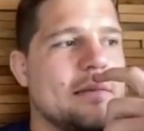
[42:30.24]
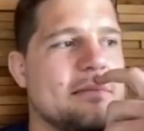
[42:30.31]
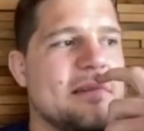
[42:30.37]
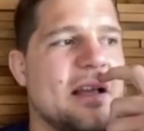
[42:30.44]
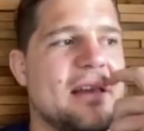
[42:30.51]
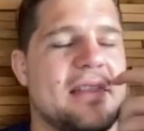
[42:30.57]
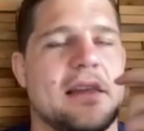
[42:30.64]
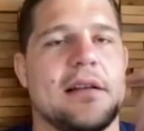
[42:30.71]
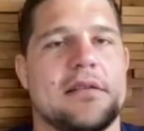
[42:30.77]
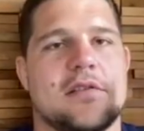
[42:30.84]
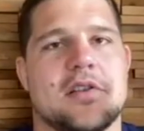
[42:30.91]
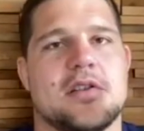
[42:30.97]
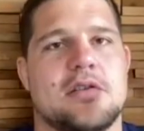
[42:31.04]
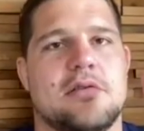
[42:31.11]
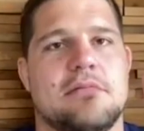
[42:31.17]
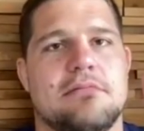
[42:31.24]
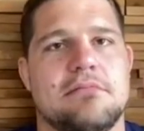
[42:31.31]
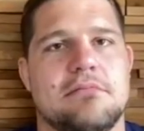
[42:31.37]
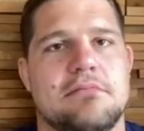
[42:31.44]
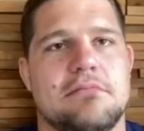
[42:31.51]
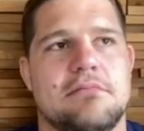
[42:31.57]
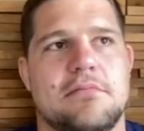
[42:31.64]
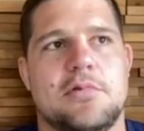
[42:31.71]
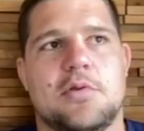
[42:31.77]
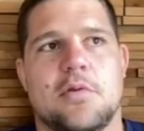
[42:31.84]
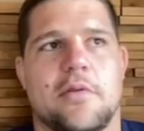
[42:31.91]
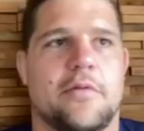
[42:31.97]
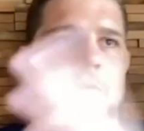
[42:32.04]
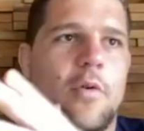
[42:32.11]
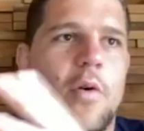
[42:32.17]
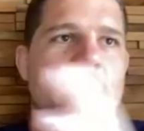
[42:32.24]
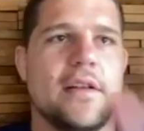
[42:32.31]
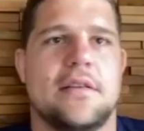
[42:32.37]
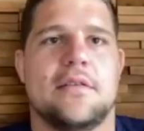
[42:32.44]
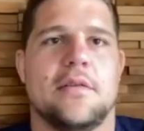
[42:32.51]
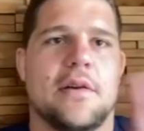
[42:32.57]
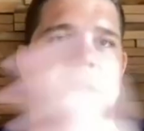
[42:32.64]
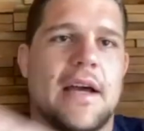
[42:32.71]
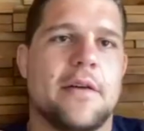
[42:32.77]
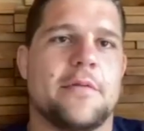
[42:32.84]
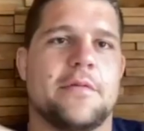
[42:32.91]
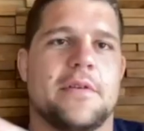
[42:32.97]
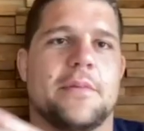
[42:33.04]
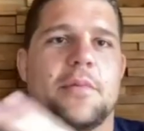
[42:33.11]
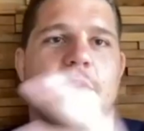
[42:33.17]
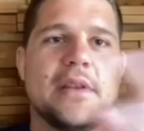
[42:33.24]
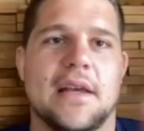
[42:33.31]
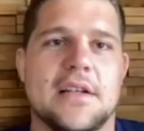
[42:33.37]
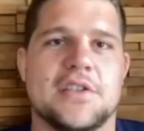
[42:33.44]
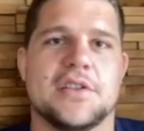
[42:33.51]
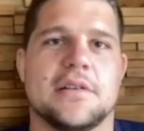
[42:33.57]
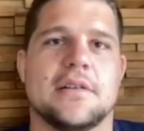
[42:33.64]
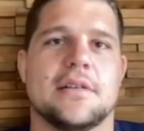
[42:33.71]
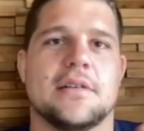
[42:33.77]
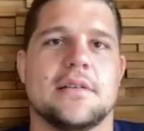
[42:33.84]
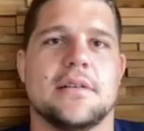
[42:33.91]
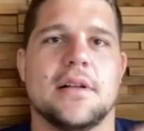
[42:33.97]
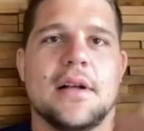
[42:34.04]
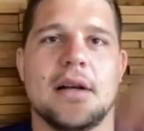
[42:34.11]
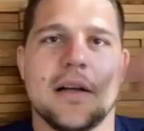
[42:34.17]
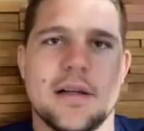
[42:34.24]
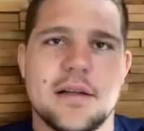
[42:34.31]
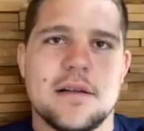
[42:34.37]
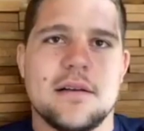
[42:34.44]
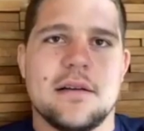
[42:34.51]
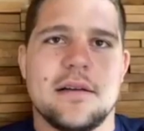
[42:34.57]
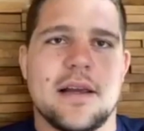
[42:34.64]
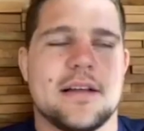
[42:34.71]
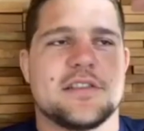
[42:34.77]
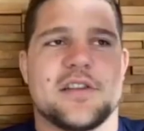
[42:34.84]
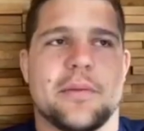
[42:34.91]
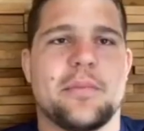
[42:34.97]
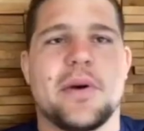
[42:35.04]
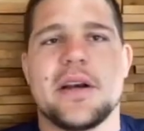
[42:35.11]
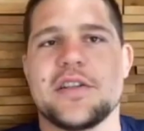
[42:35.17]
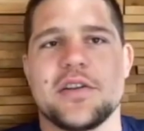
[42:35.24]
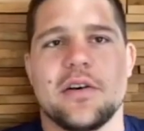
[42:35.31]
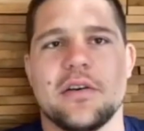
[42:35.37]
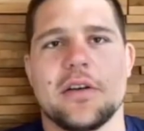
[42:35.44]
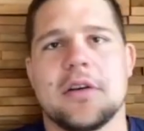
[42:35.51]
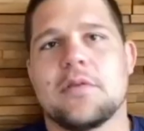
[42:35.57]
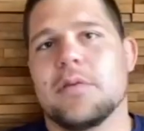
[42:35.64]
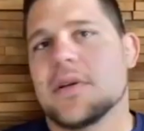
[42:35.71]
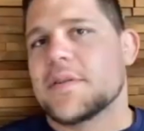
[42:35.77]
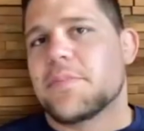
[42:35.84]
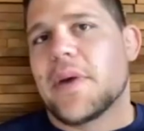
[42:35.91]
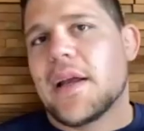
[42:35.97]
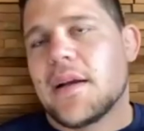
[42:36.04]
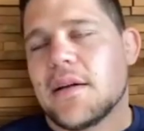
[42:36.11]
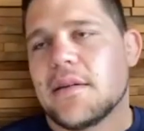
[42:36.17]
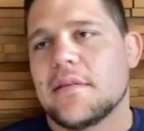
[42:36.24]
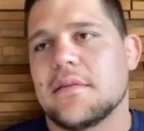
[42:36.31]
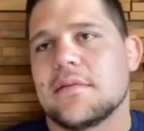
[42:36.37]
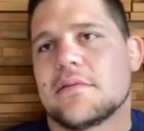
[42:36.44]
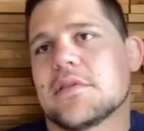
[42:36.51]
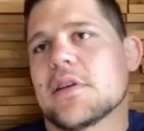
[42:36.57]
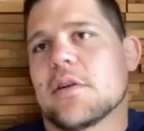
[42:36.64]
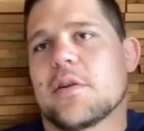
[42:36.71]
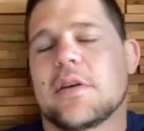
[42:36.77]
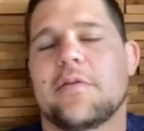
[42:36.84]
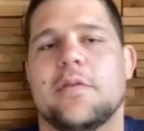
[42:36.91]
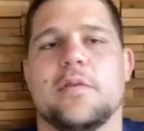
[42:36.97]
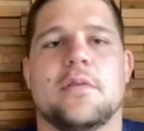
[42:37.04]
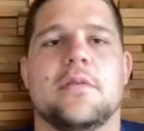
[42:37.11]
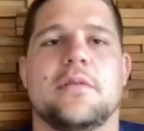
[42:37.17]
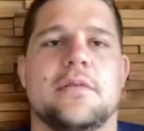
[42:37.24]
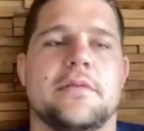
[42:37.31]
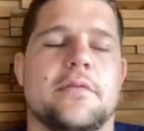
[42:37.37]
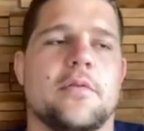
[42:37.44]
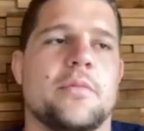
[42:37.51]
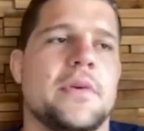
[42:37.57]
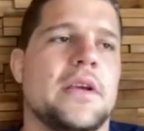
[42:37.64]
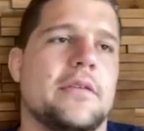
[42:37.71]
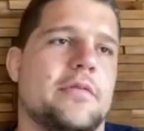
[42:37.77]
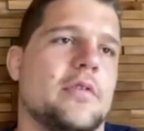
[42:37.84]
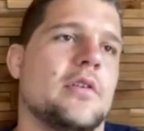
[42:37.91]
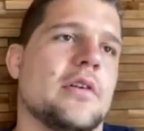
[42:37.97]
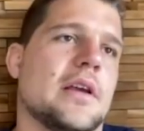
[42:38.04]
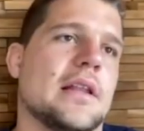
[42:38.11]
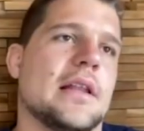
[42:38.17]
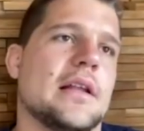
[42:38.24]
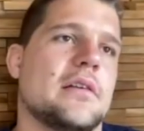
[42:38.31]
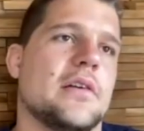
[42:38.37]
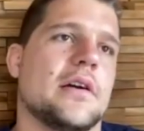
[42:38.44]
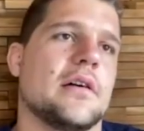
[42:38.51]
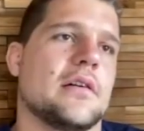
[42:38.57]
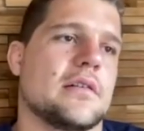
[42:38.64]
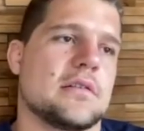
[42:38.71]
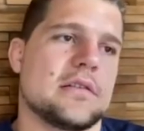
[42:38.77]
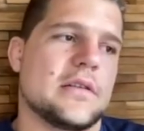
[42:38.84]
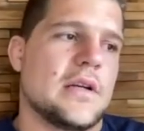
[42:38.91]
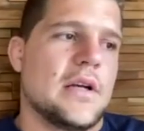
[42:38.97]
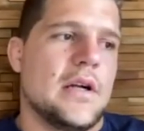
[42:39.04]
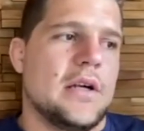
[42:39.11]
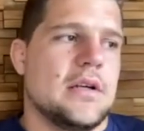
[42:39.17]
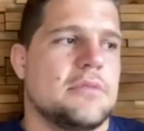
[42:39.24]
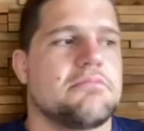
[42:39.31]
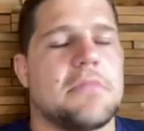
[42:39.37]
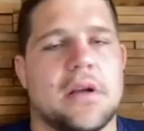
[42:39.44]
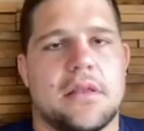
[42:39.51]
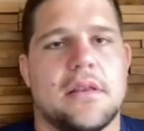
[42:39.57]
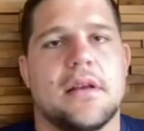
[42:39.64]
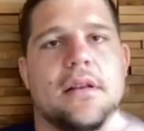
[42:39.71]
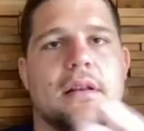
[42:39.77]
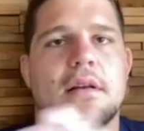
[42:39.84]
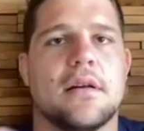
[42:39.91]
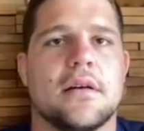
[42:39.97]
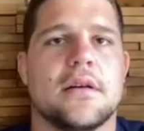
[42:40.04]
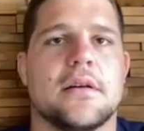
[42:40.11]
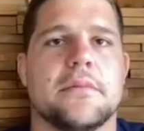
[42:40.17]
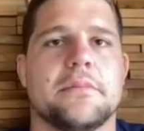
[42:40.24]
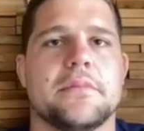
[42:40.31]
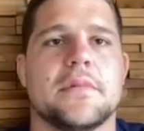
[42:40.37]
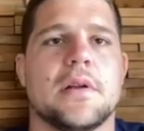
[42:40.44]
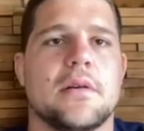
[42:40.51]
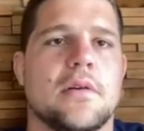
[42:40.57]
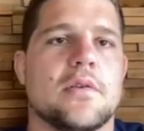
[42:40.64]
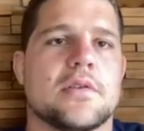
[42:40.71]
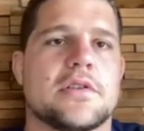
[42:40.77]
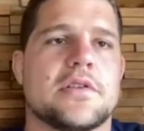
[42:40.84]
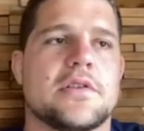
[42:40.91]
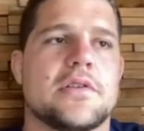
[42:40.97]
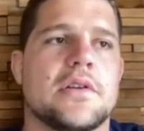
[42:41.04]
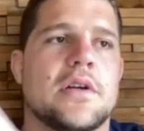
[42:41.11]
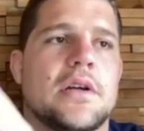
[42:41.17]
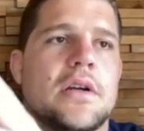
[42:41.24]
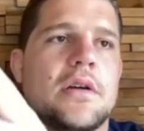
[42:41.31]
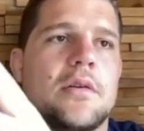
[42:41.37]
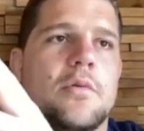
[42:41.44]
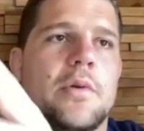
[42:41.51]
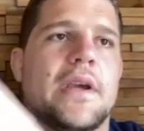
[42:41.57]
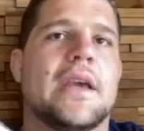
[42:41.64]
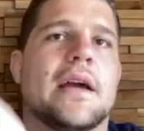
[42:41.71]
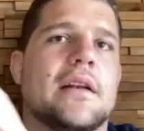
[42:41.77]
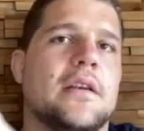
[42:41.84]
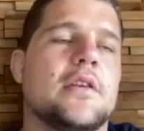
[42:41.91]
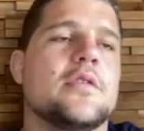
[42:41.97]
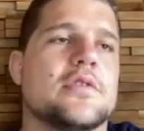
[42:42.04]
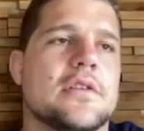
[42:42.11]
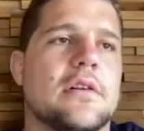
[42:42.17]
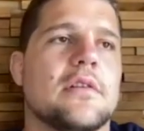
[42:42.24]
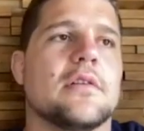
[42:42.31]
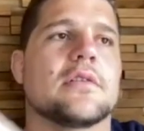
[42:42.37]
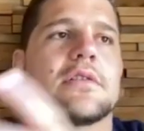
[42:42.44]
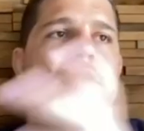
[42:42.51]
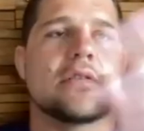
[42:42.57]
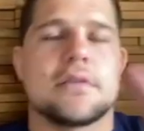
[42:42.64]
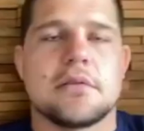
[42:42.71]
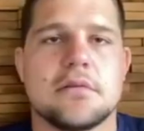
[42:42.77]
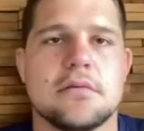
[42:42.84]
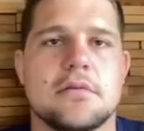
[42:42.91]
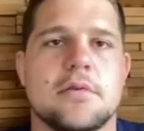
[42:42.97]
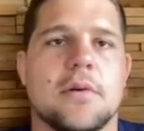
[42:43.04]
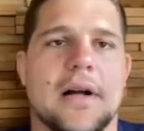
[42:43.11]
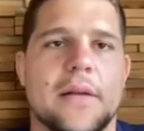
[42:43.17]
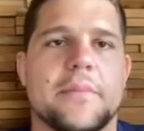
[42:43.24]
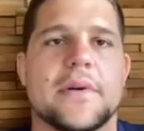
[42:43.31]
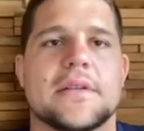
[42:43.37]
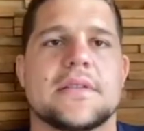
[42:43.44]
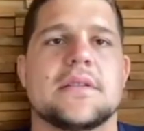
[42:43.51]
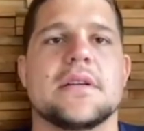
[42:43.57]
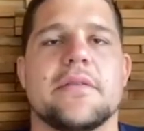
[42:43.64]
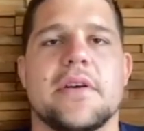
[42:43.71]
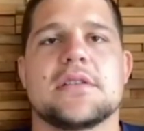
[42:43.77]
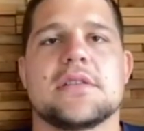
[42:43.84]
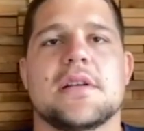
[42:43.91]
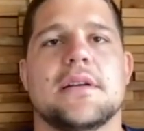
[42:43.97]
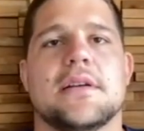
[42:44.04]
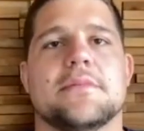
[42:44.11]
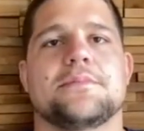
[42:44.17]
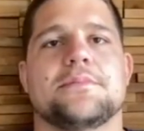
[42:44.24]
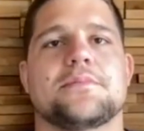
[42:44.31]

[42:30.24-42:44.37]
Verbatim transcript: I think just to avoid to have a potential extra pressure on you is better. So if you for me, if you look in that regards, I think the the loss we can use the loss to help us eventually.